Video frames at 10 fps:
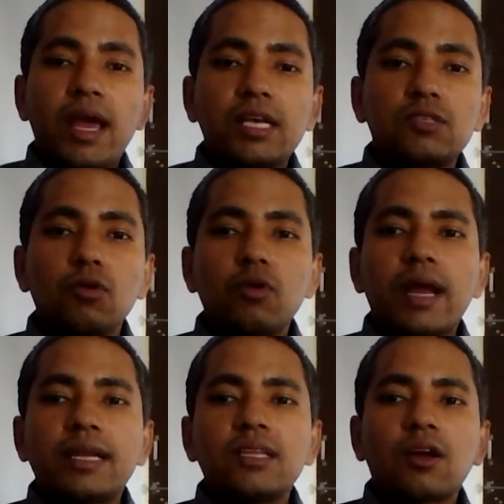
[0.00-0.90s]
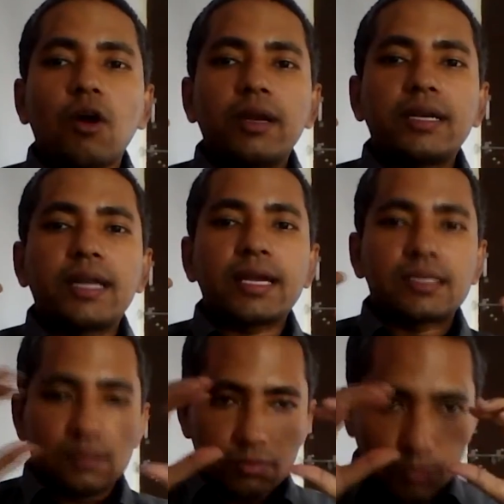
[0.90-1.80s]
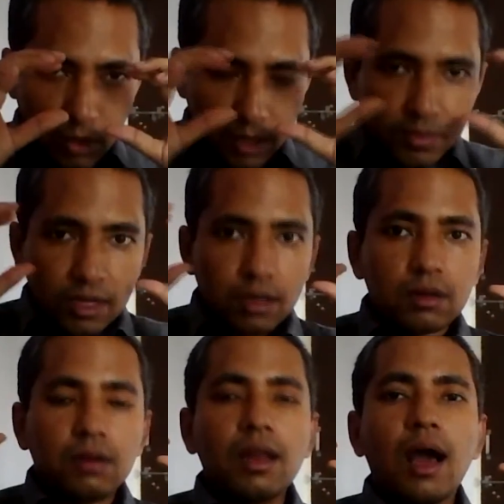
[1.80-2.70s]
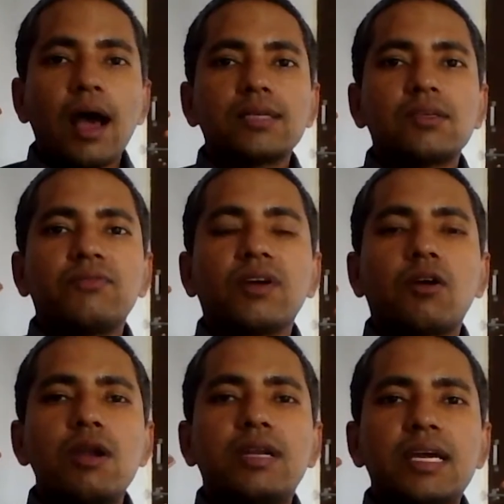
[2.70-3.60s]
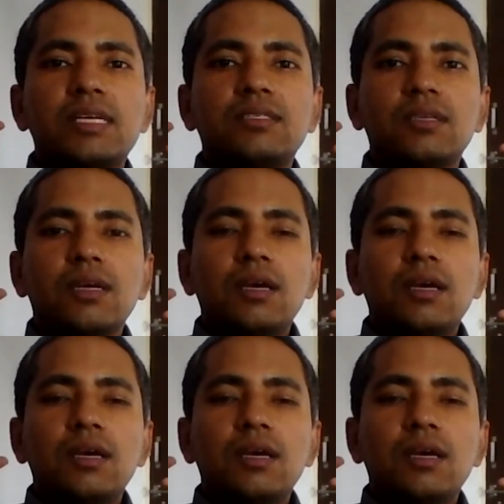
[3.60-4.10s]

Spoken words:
has to look at the context, put up the glass of the context